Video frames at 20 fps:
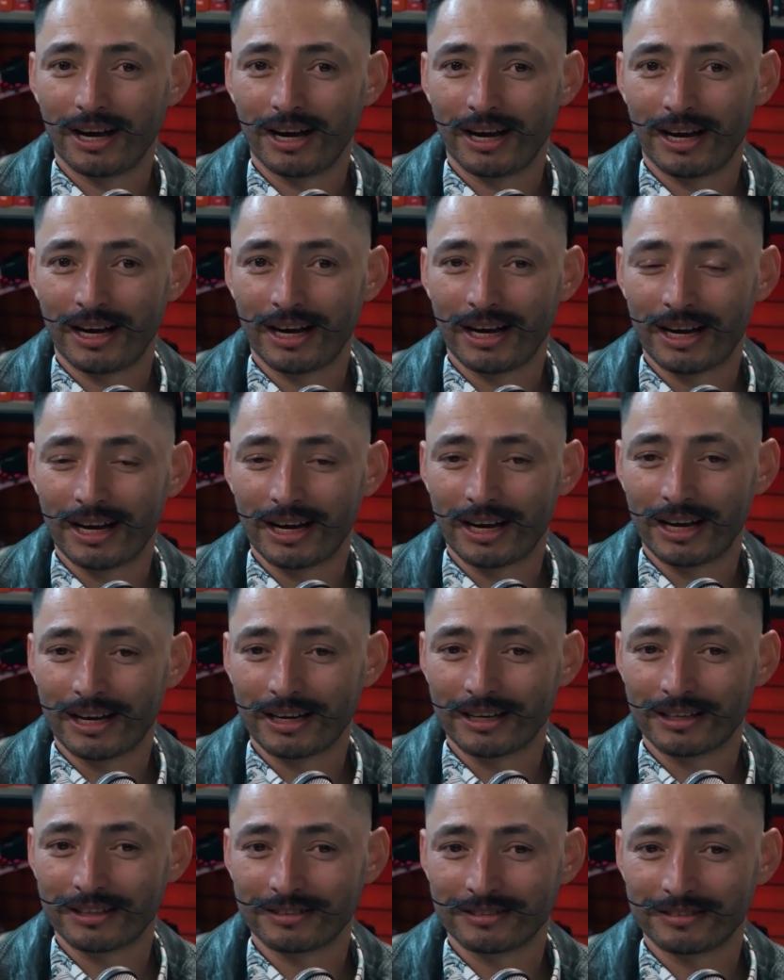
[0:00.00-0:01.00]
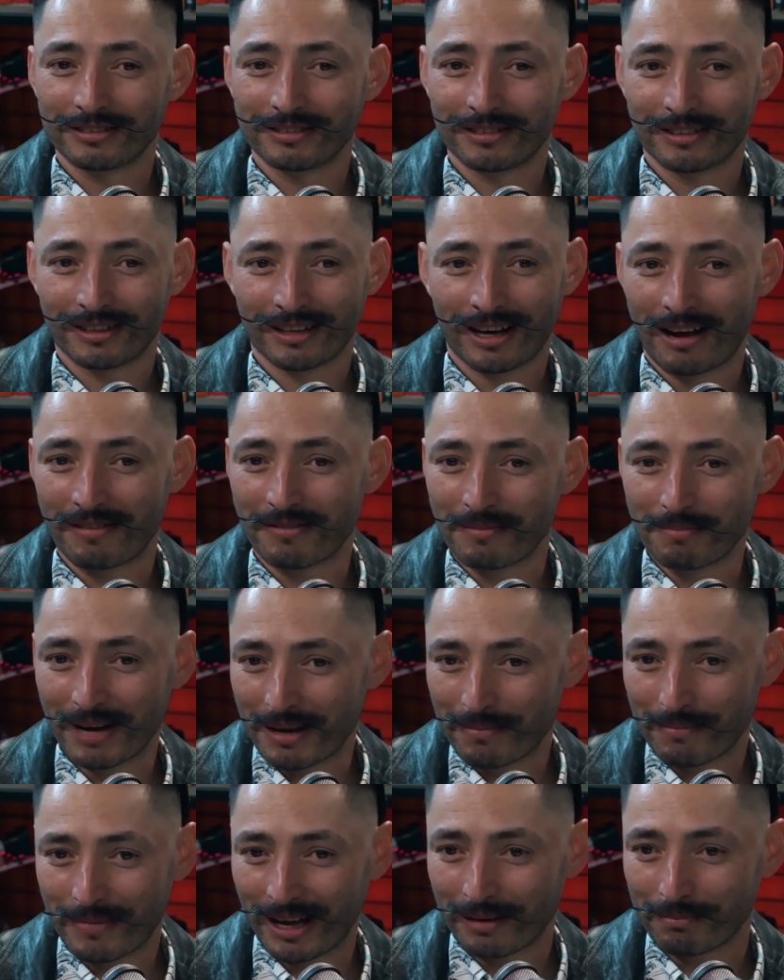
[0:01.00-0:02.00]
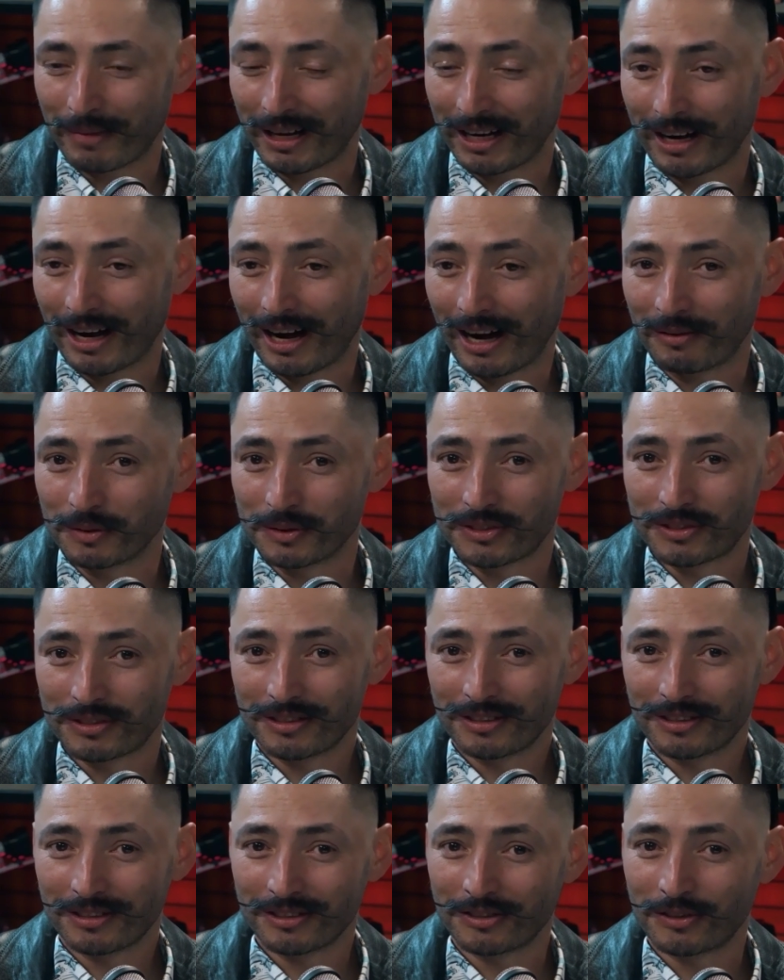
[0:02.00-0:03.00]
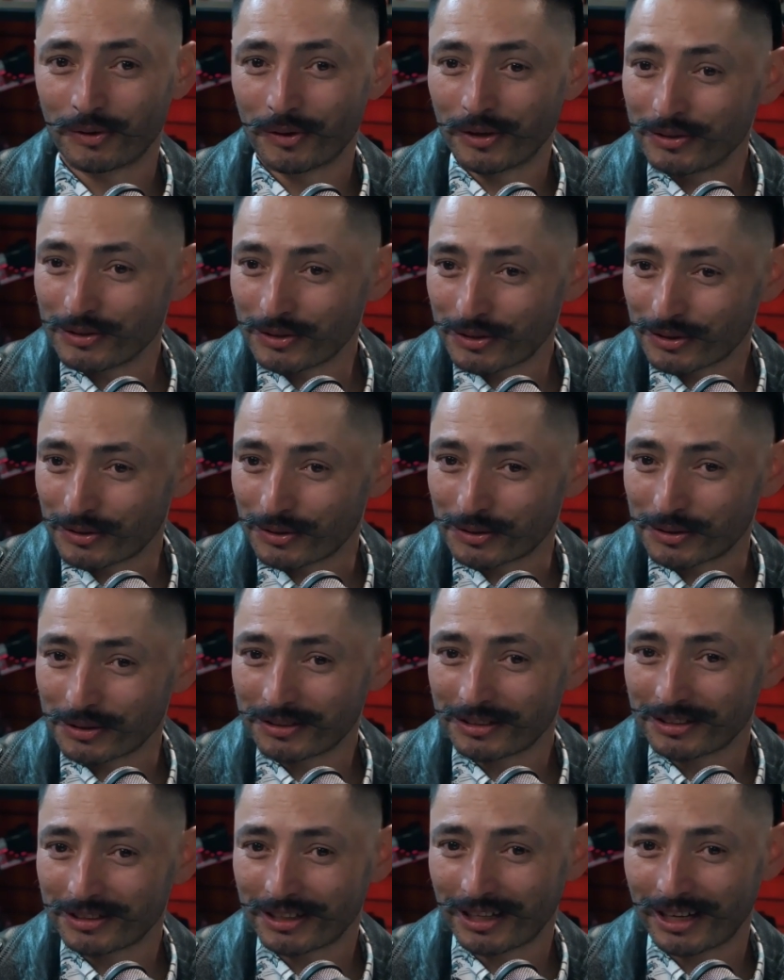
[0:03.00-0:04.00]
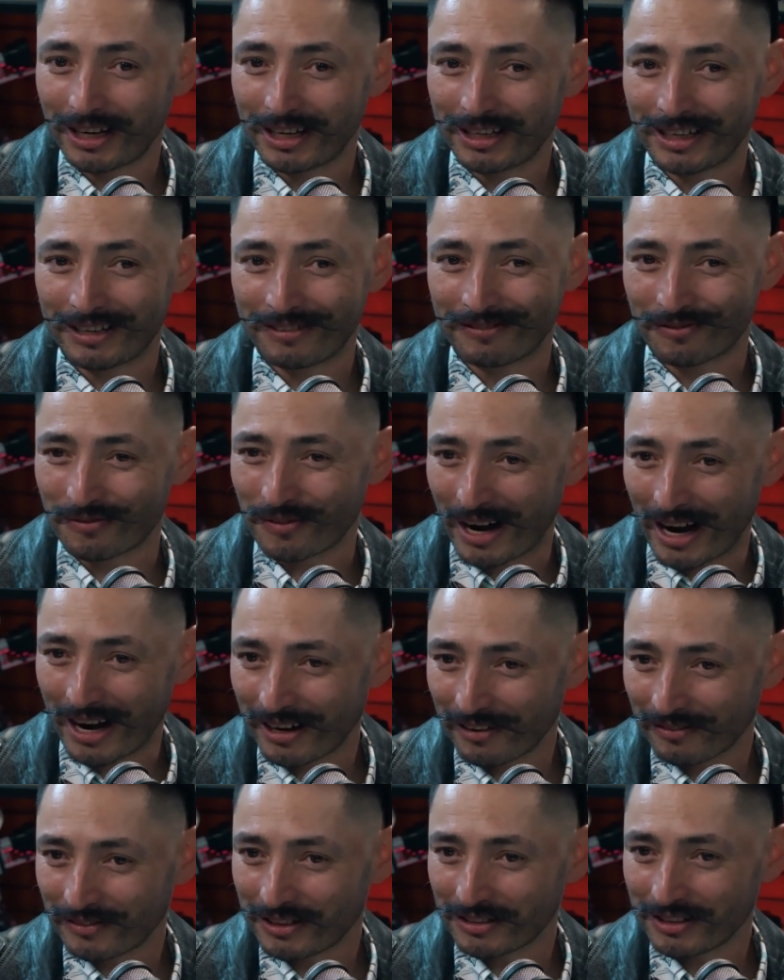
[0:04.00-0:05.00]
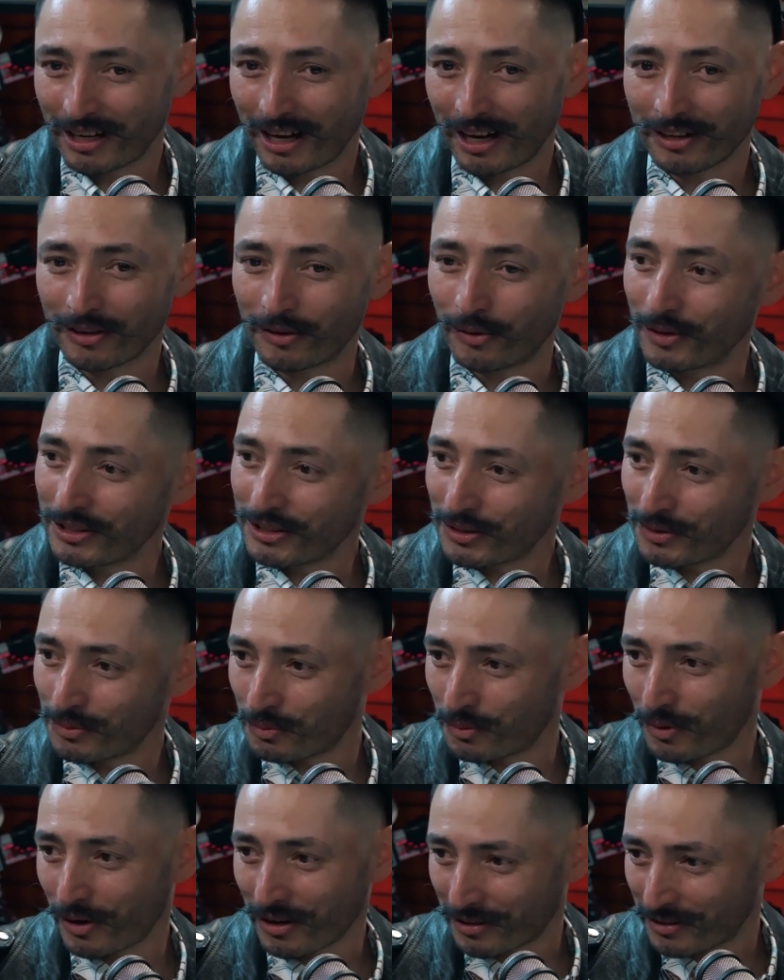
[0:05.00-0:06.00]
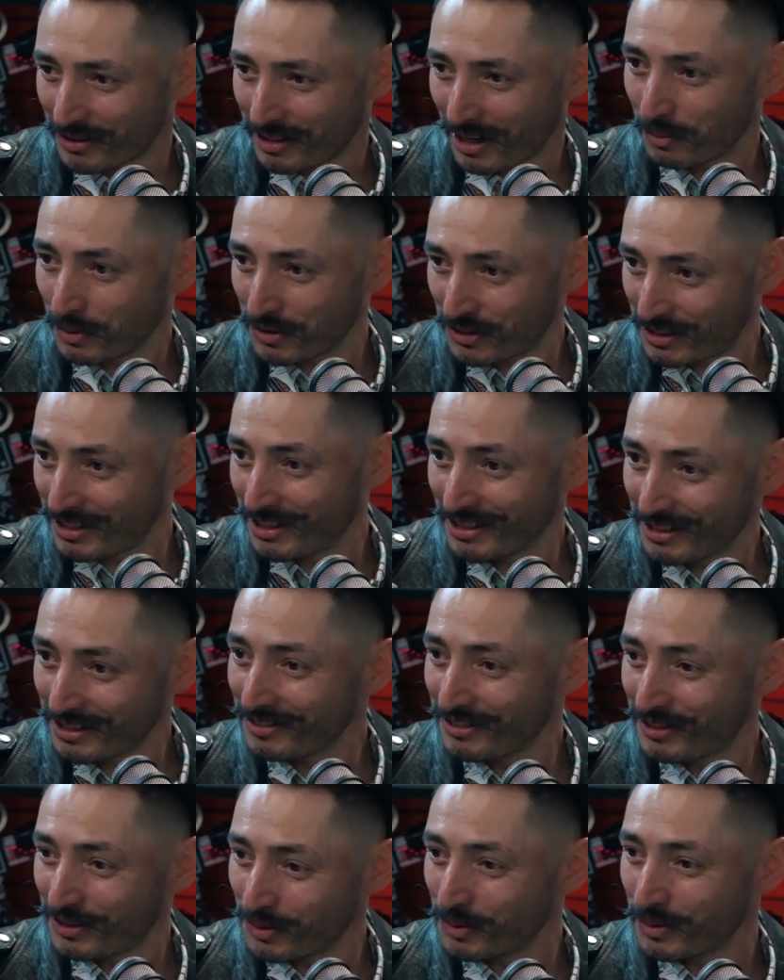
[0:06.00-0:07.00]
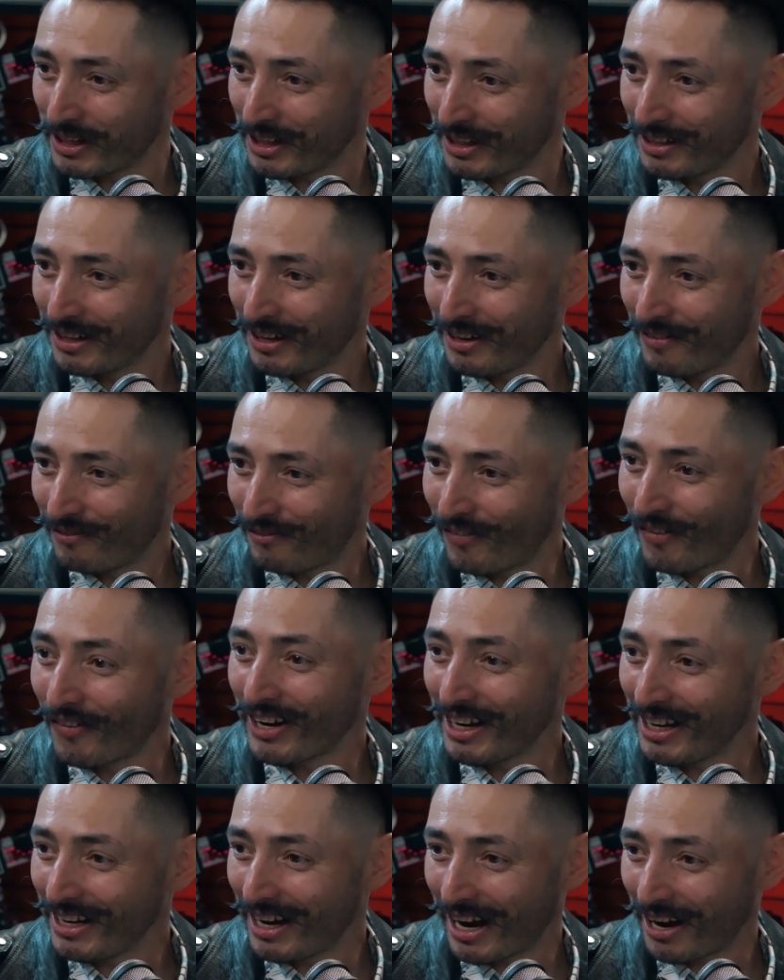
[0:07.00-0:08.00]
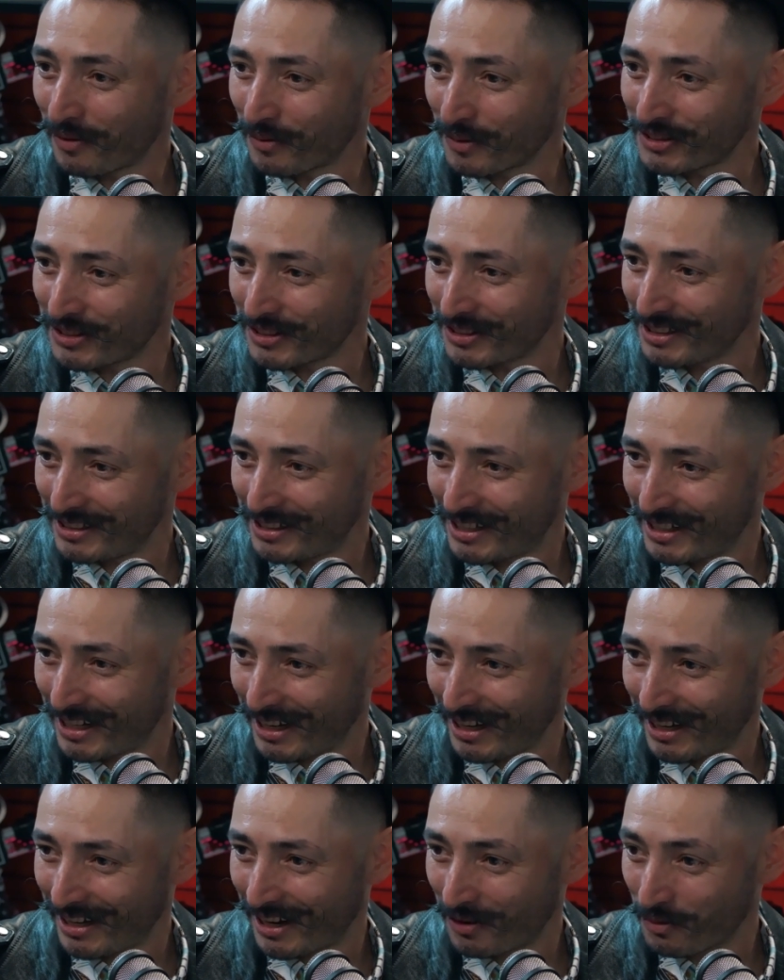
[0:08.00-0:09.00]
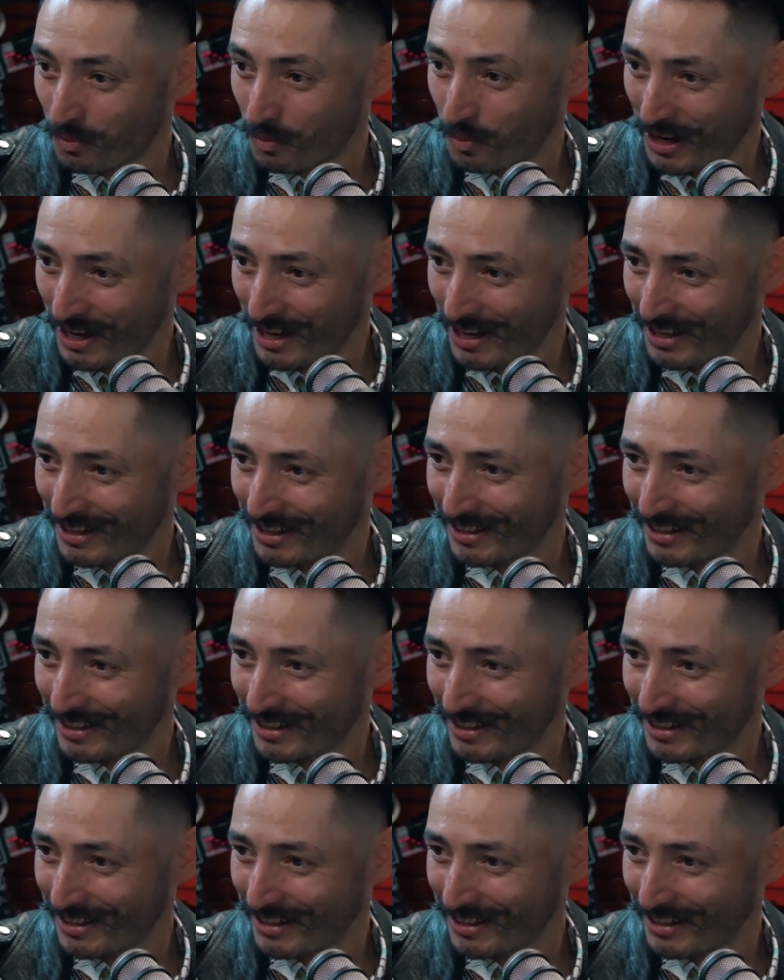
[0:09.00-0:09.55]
and having my band. But I was going to school, and then right after that going to work, because I was still doing 40 hours a week